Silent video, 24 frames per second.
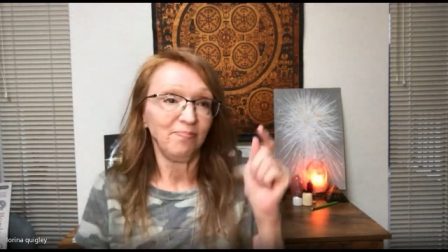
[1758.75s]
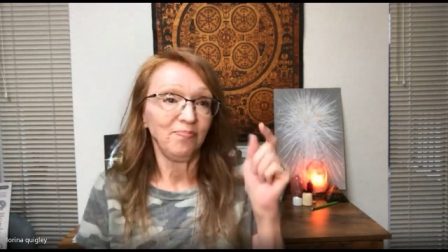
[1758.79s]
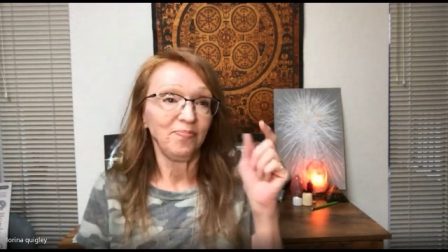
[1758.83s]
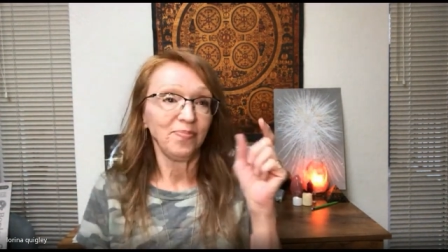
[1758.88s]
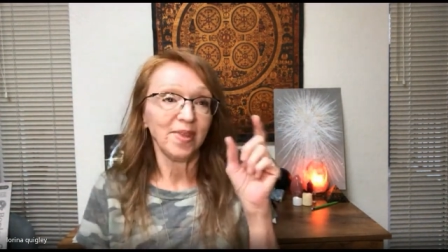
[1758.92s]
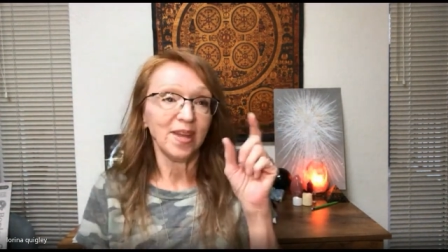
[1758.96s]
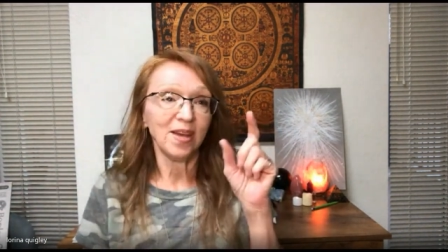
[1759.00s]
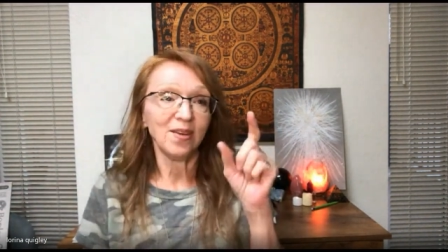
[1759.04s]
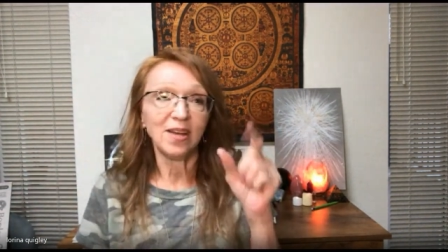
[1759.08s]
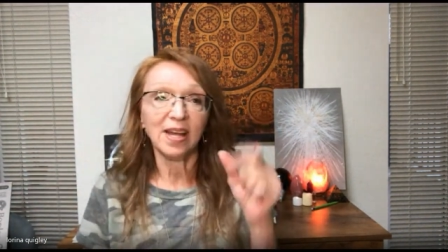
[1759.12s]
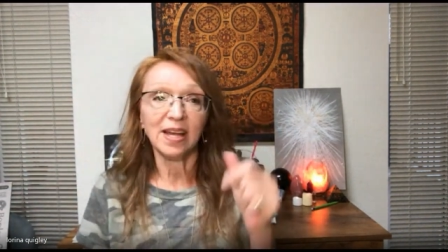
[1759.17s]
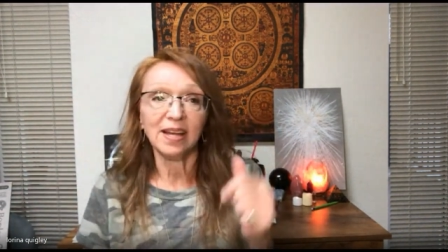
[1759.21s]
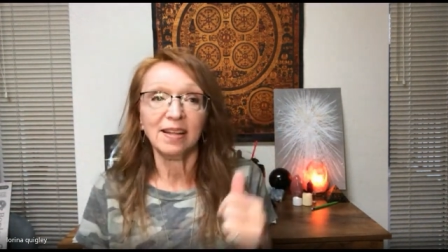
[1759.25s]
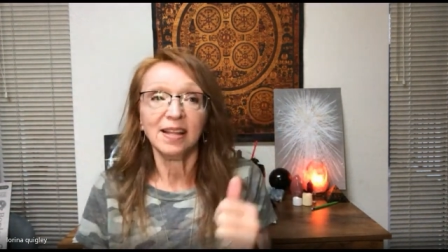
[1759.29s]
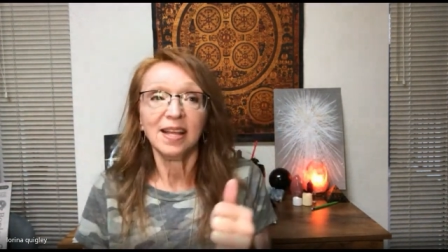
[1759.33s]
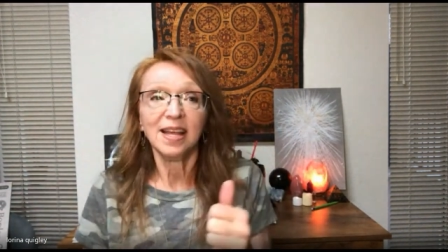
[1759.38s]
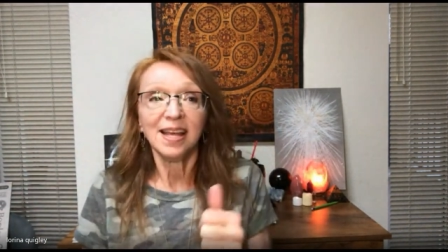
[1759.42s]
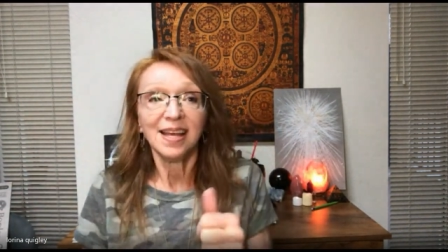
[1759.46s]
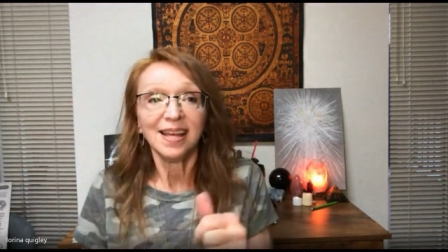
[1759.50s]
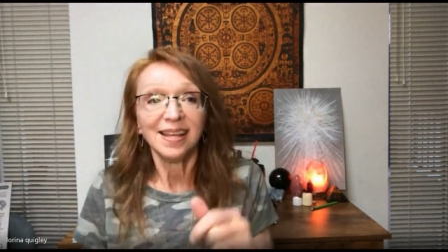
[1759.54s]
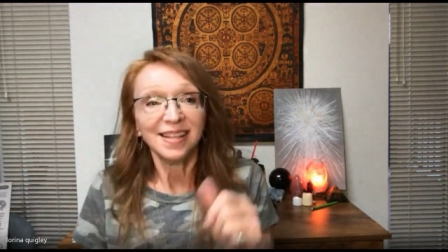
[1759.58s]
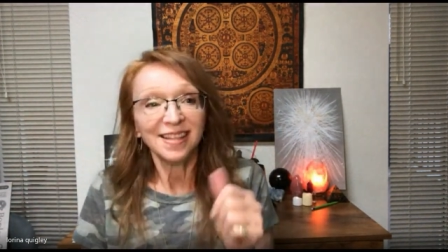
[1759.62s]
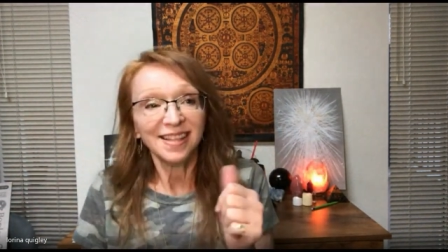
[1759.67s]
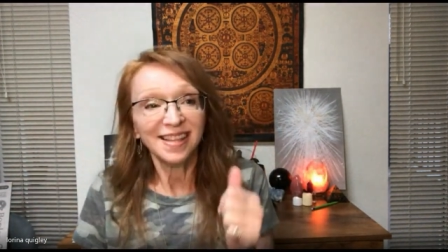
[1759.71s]
okay,
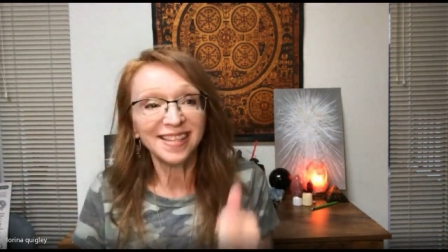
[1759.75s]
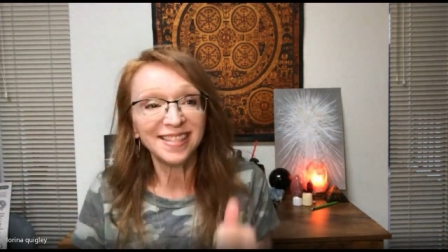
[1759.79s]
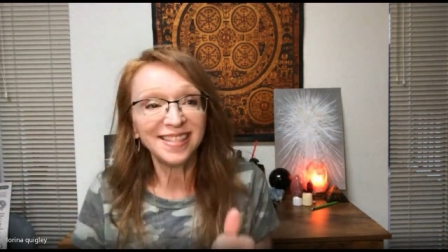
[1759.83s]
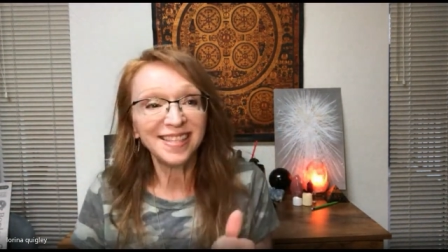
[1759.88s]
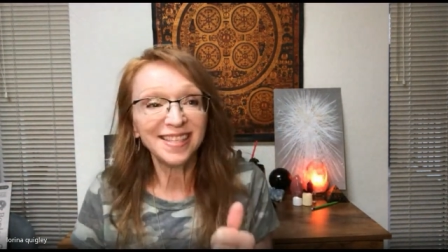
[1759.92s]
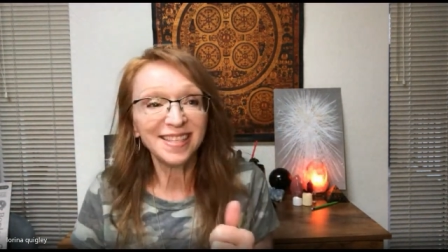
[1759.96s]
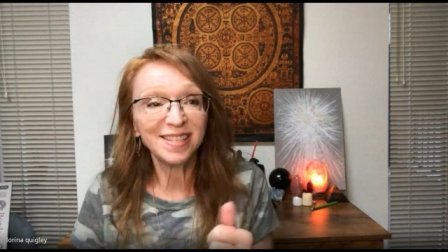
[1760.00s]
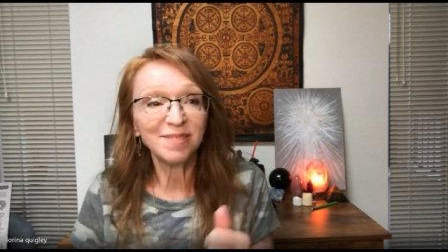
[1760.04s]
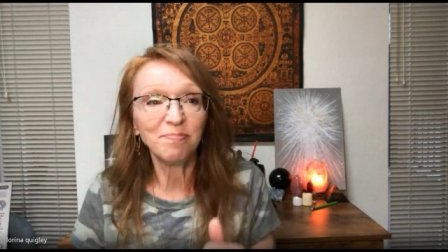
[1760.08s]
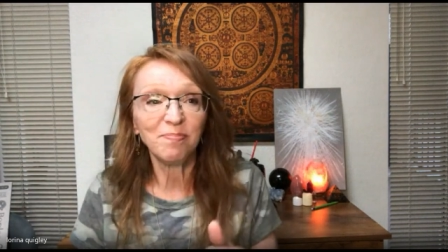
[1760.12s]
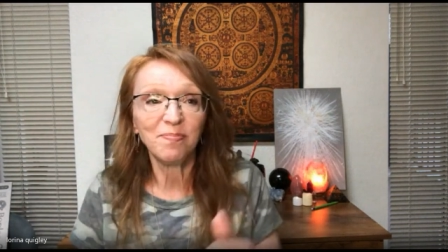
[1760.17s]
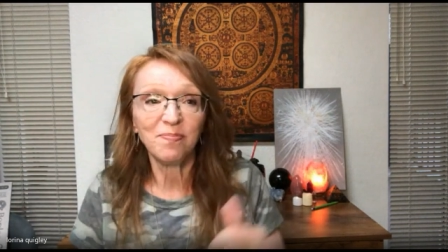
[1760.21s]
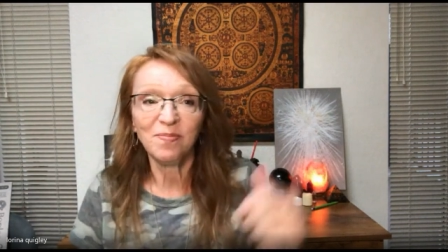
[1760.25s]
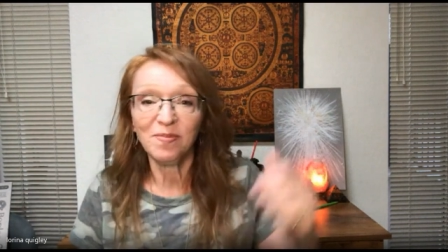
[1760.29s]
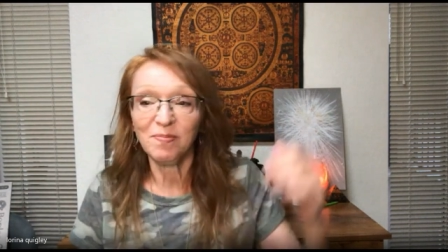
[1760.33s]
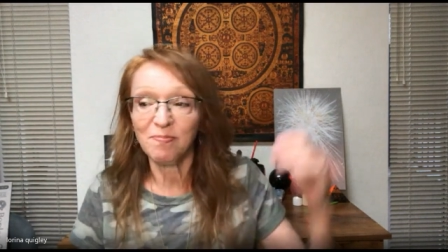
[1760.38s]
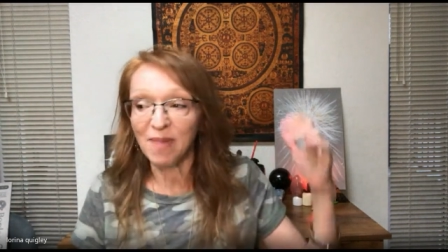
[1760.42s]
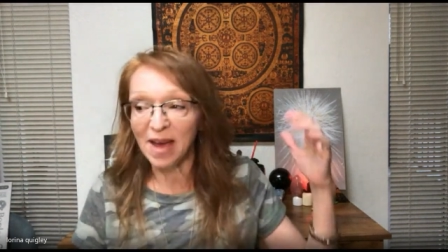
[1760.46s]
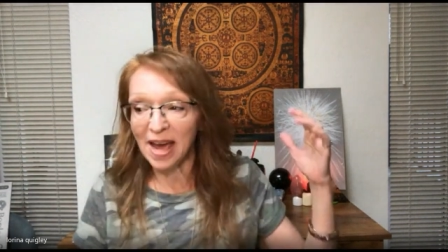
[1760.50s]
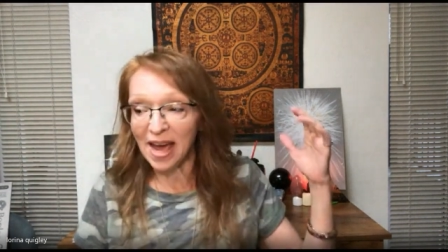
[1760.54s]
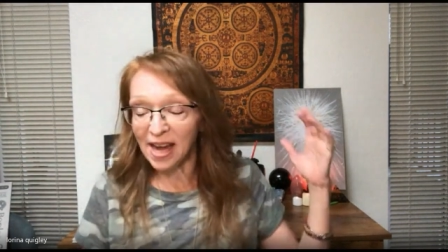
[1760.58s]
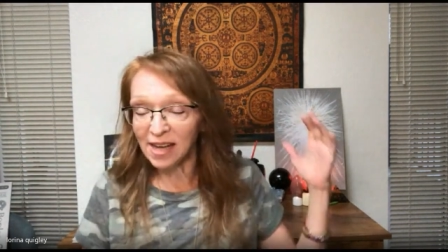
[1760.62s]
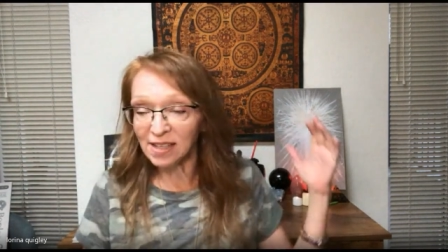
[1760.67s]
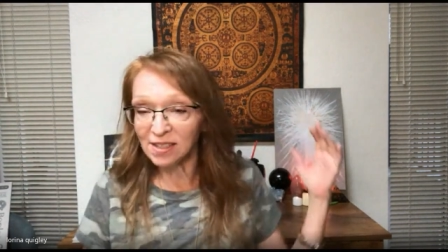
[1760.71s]
this is
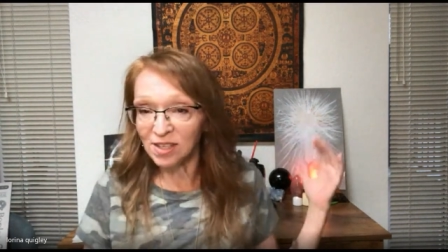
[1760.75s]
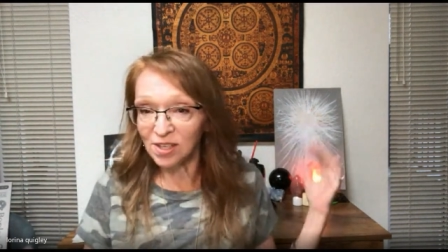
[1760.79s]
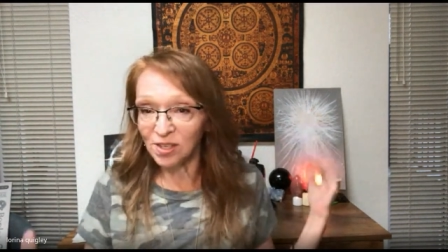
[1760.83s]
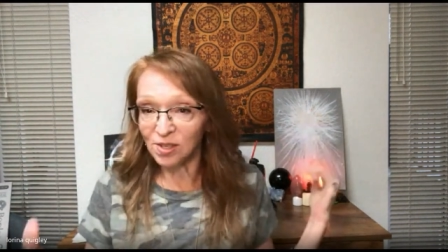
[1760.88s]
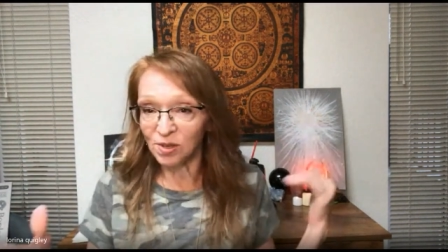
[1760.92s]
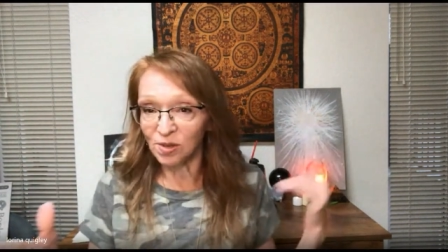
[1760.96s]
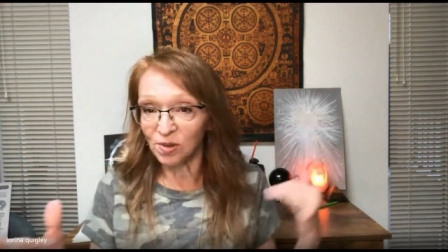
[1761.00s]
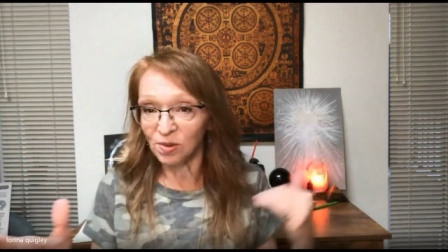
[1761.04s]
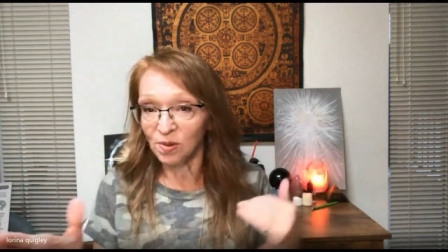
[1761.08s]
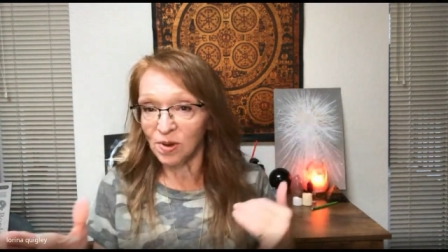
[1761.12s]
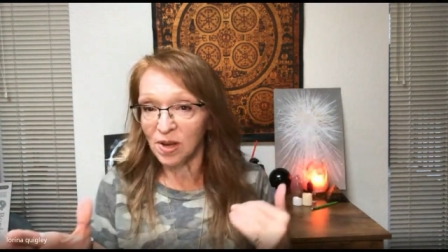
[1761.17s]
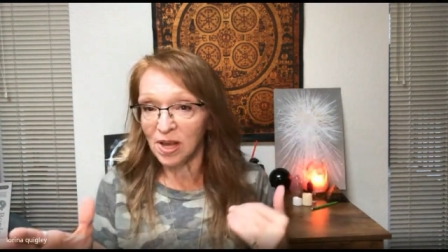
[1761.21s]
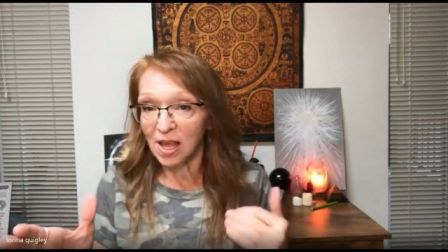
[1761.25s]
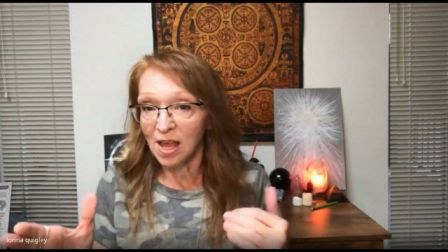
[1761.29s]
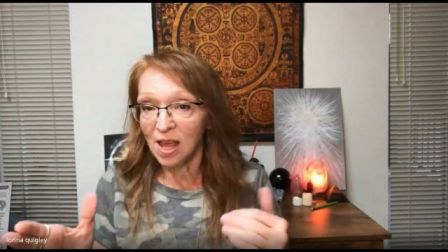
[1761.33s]
back to,